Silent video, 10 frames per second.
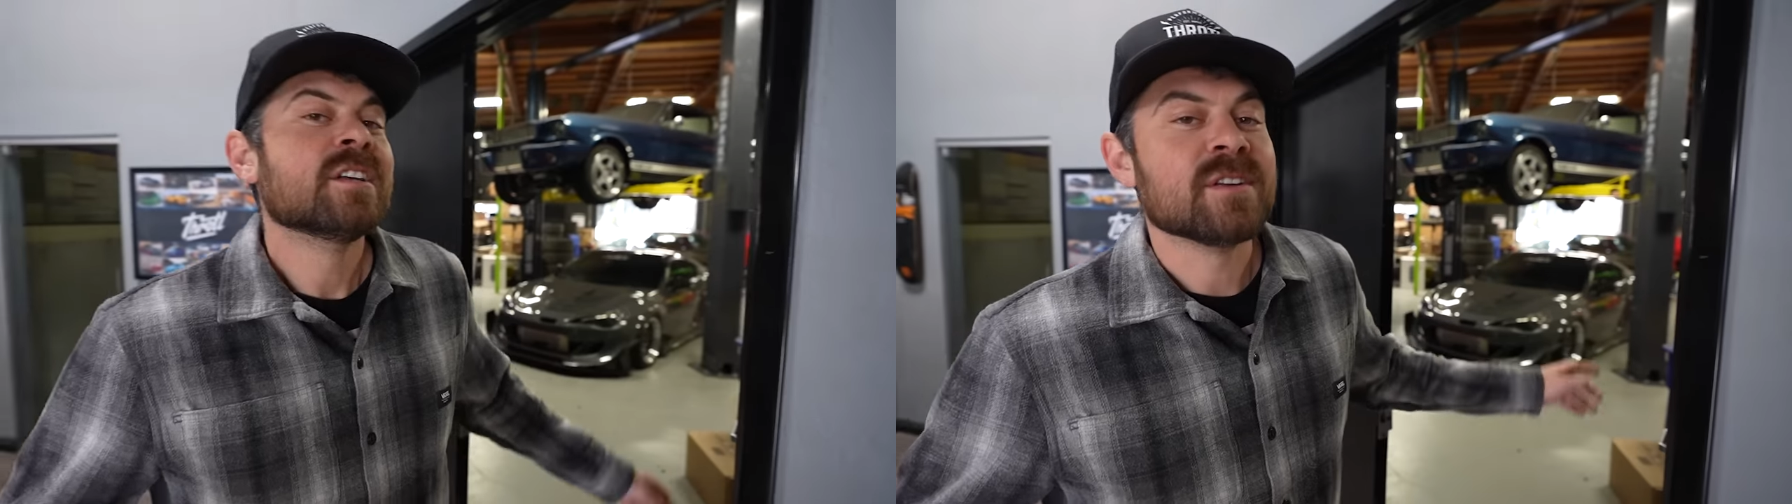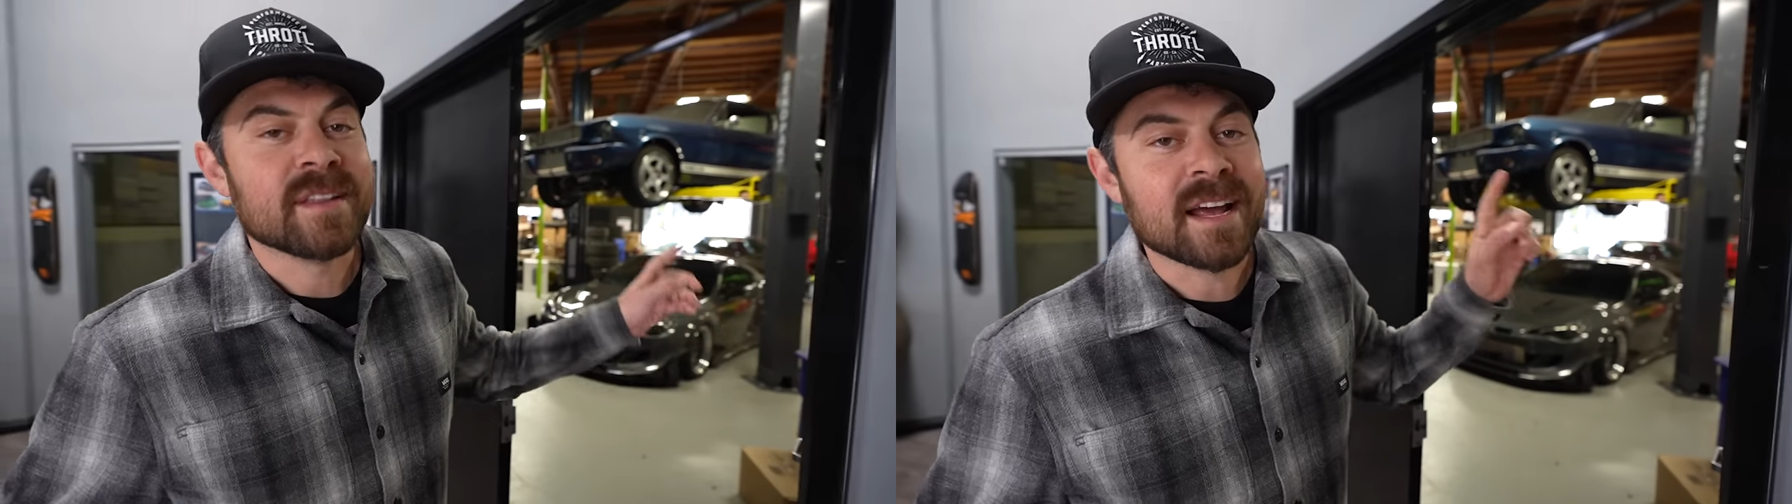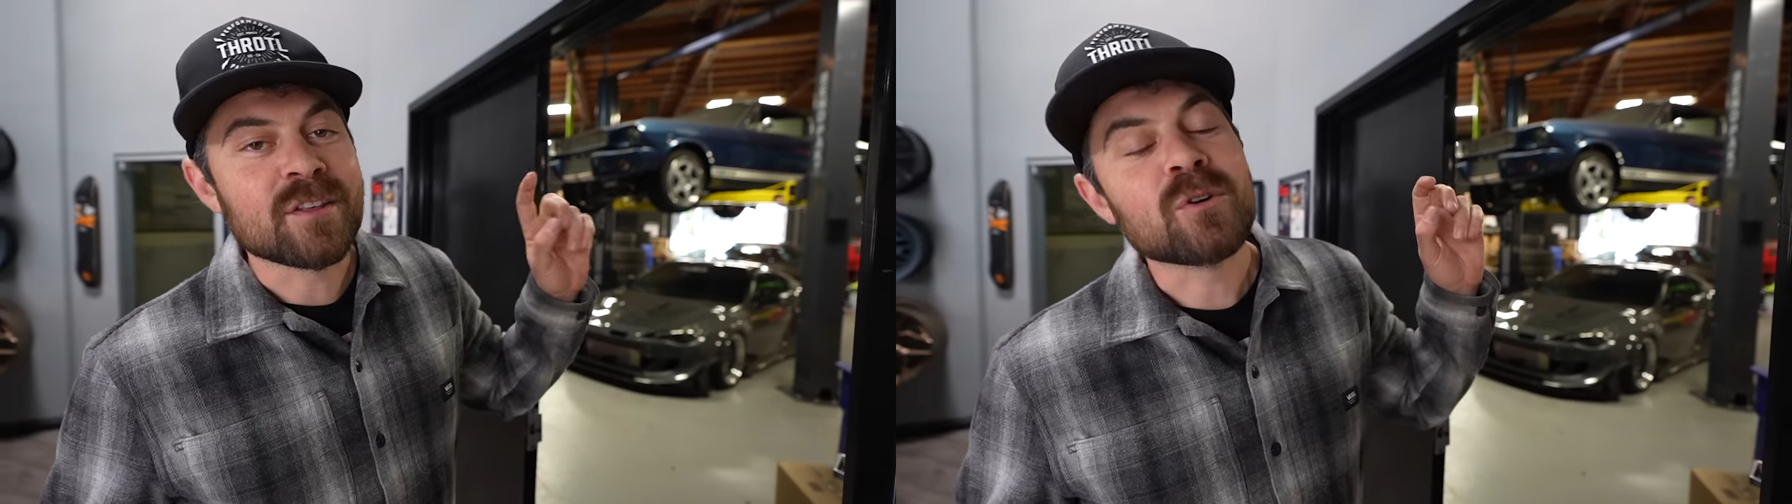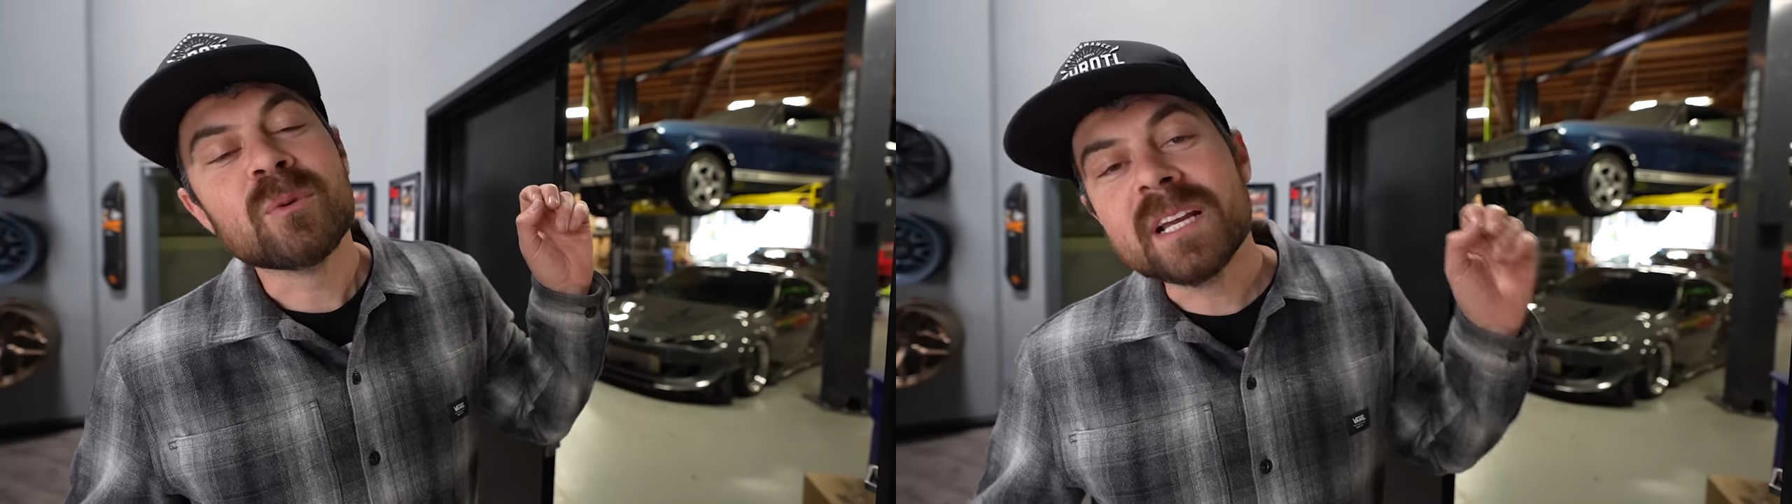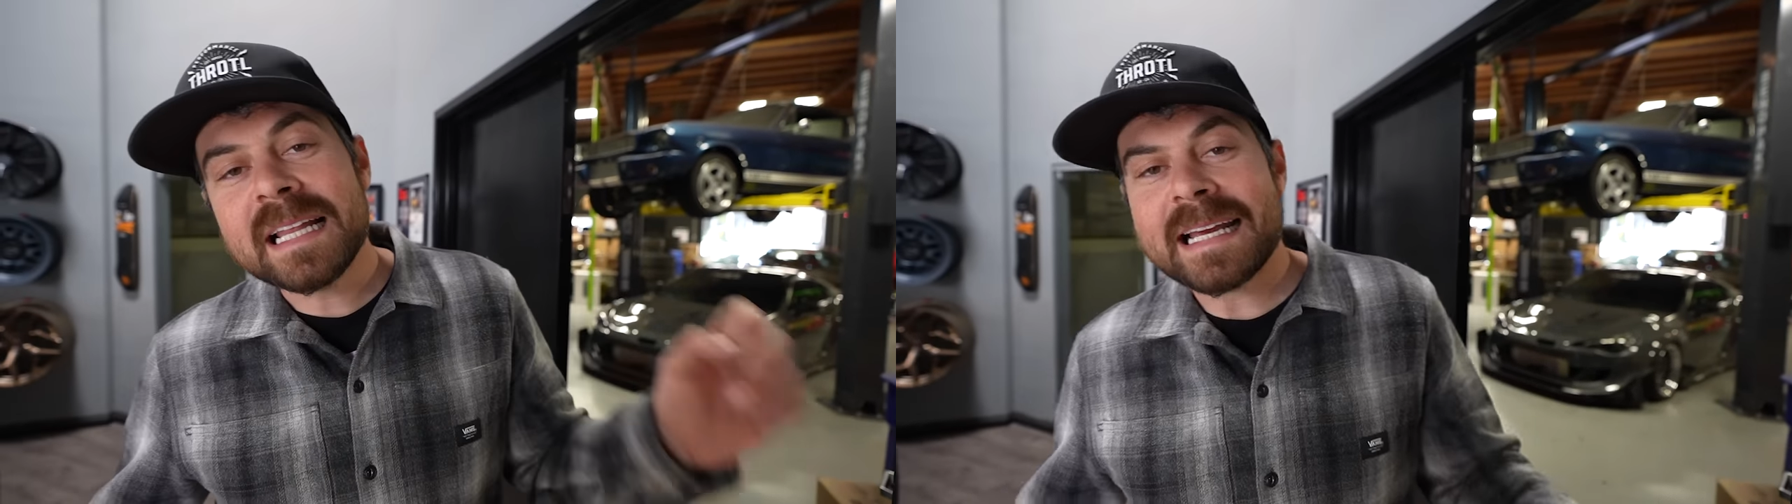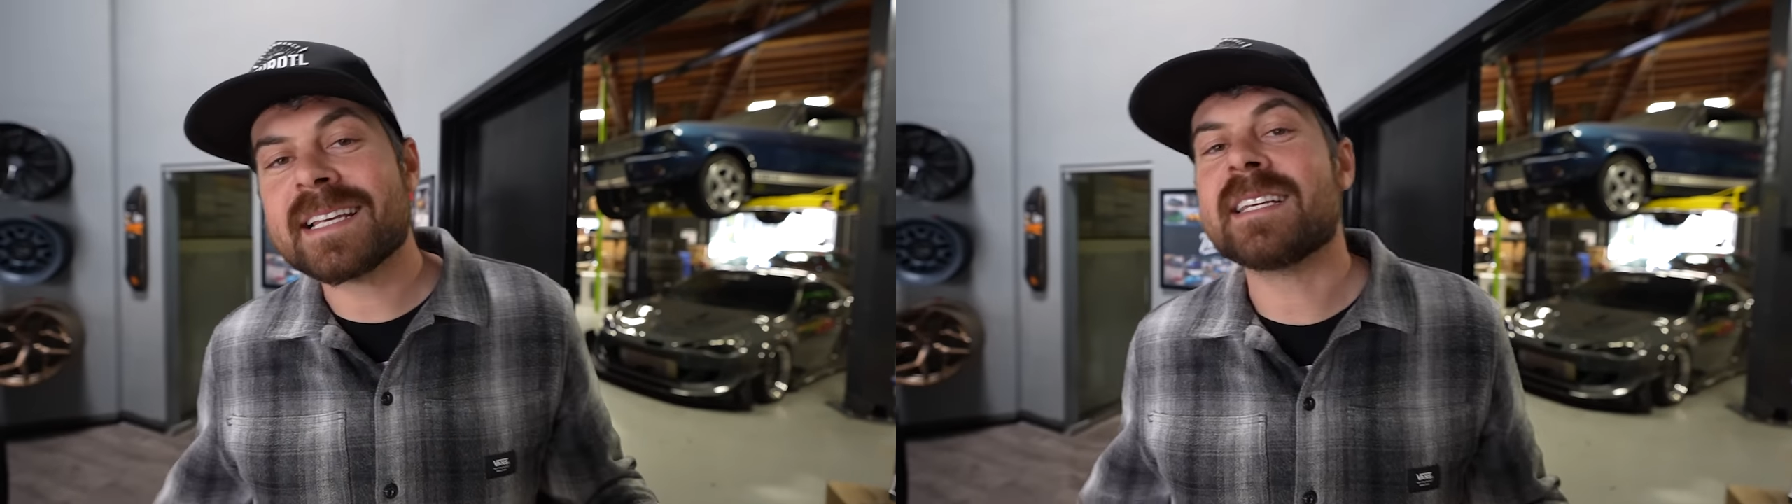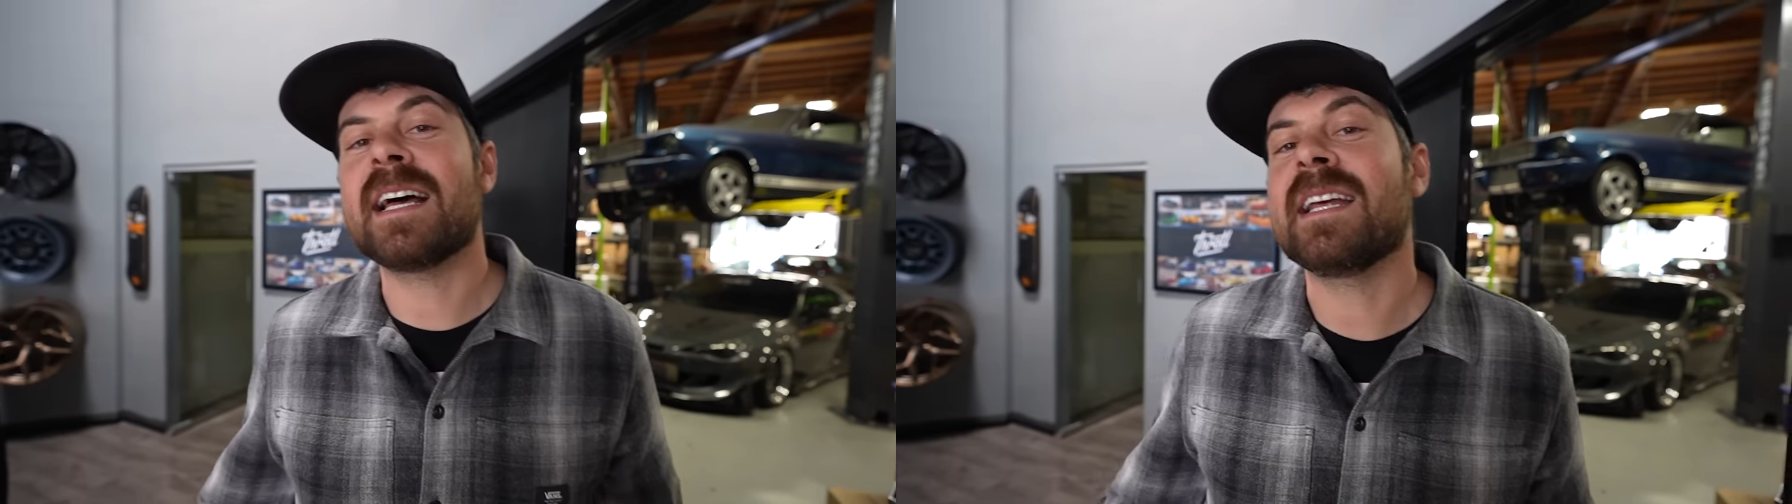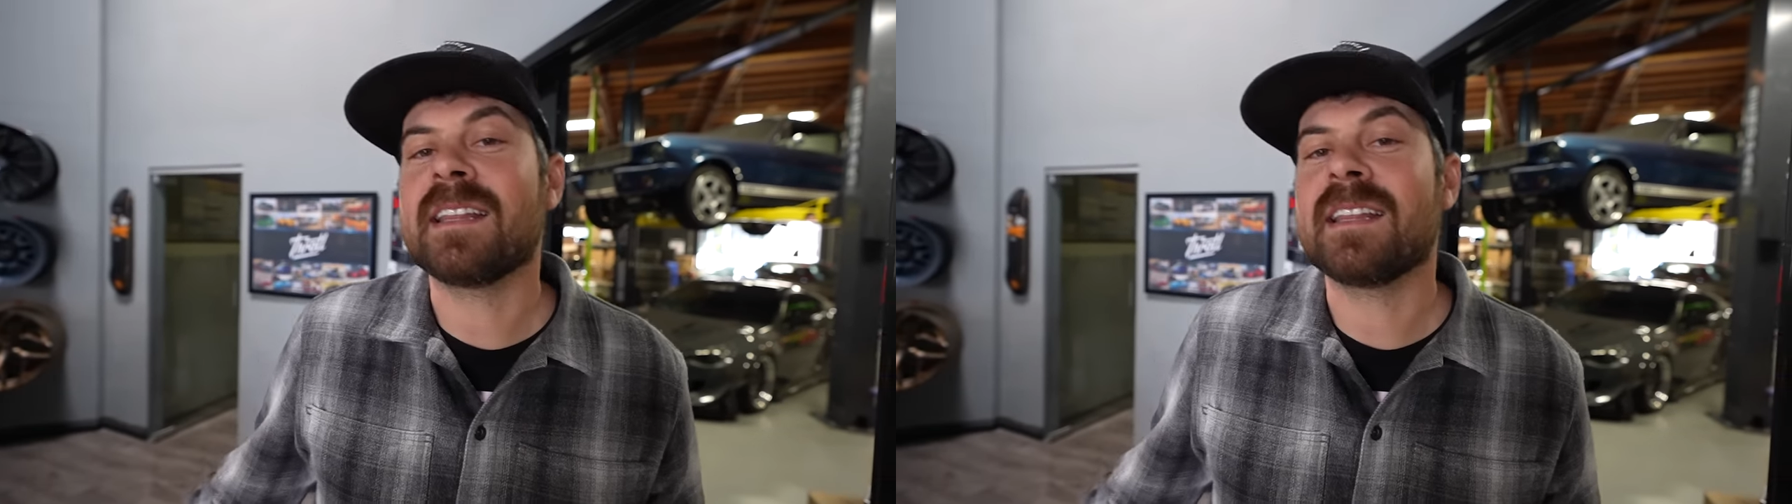So the other really exciting